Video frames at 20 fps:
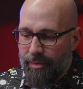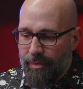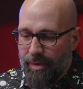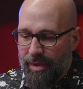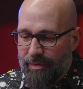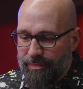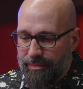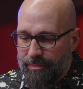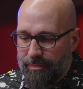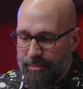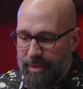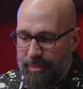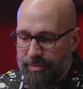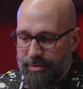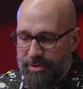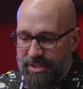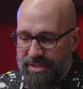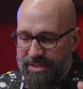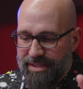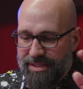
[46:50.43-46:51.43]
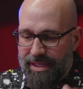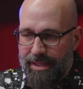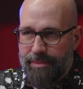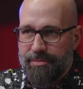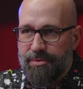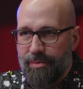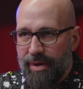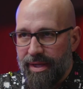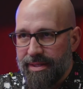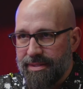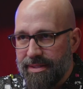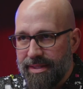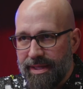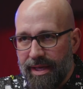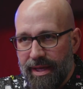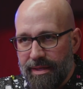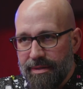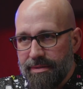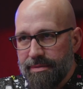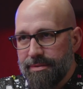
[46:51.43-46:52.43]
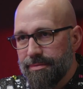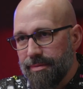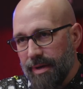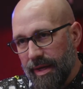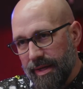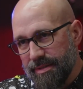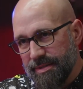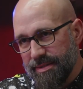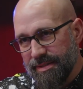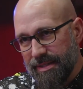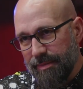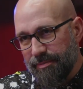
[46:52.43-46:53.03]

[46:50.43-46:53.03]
if people just skipped right to the end, right, the